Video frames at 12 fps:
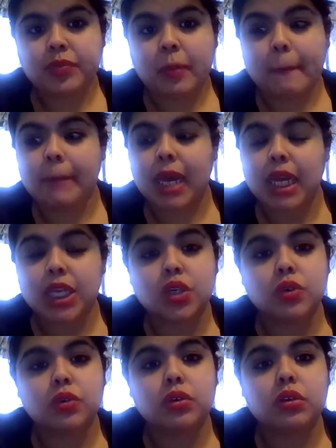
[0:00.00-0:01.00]
My
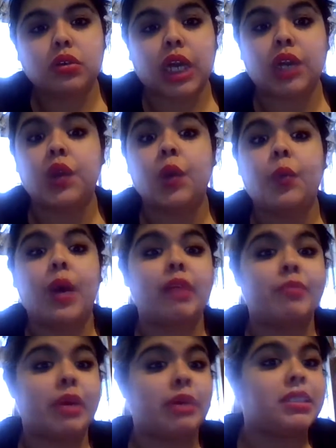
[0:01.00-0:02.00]
school, I don't know why,
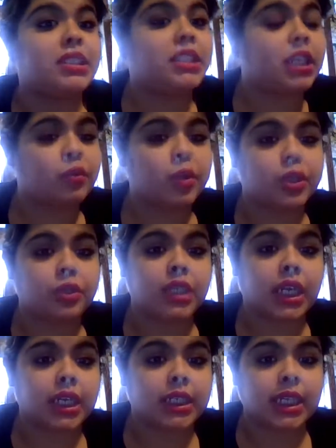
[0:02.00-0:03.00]
but I'm stuck with those
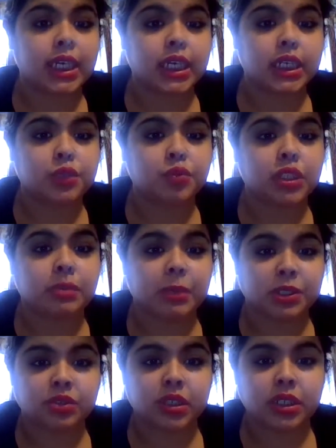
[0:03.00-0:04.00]
kind of kids with
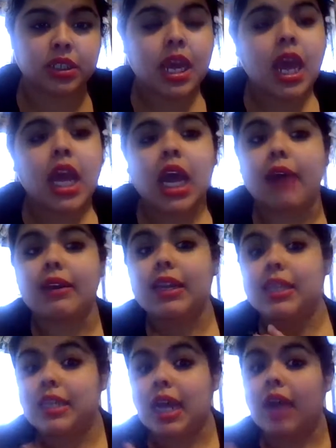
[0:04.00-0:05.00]
special needs. I'm
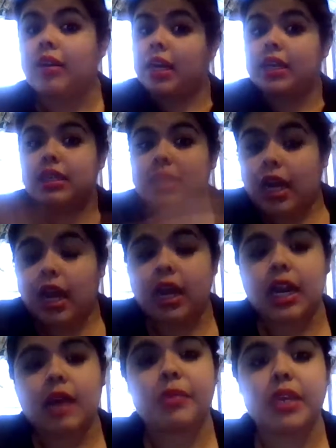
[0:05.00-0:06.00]

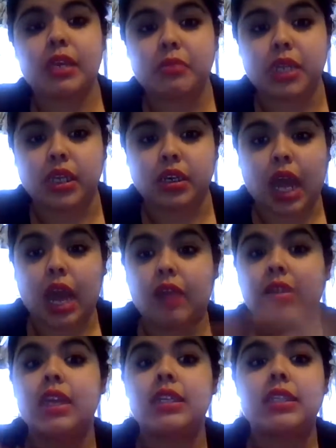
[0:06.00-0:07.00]
not being mean.
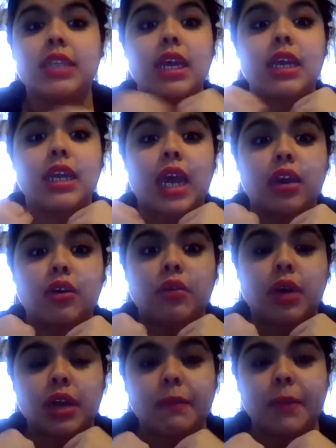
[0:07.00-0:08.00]
I'm not saying that I don't
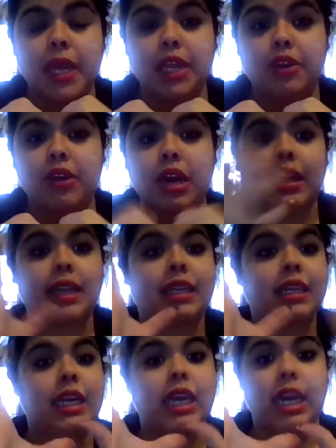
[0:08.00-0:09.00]
want to be there. I'm not
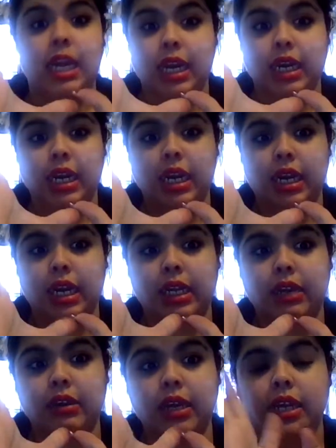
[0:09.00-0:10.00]
saying anything like
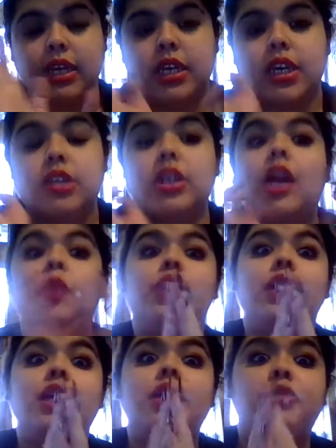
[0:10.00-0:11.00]
that. Okay. So I
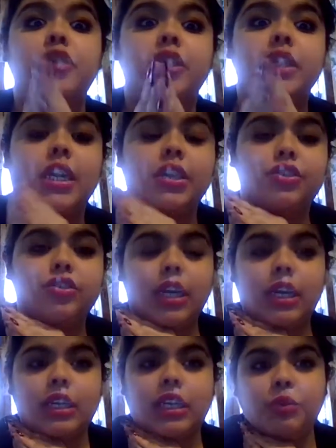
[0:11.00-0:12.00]
really appreciate you
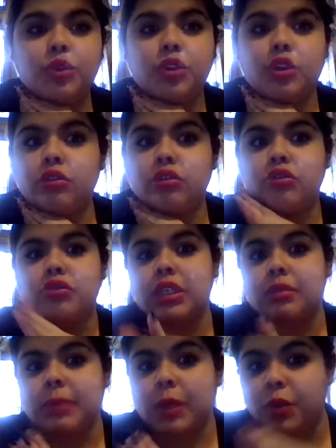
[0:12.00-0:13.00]
guys if you don't
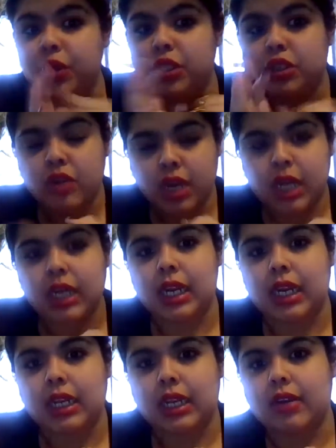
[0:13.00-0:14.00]
twist my words or anything
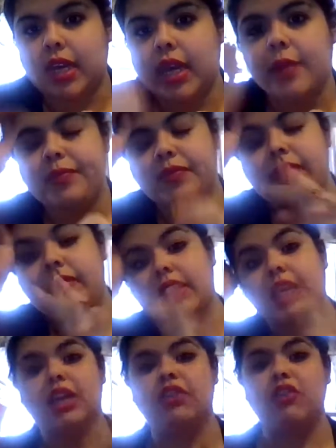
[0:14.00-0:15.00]
like that. Okay.
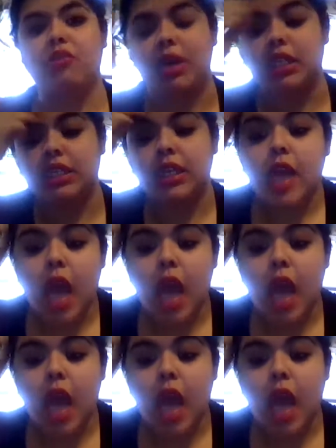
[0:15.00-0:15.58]
Thank you very much.